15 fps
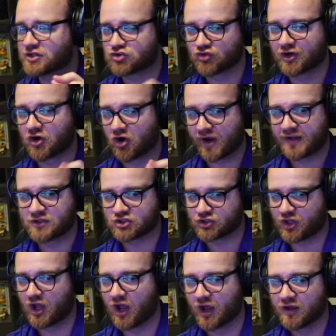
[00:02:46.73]
trigger
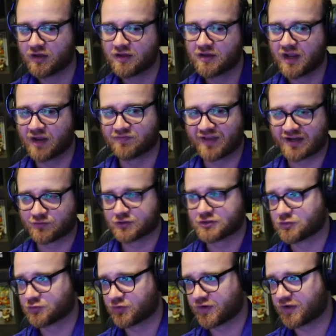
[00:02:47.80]
Angela, if that's what
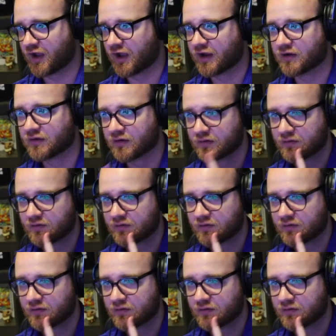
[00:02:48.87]
you're thinking.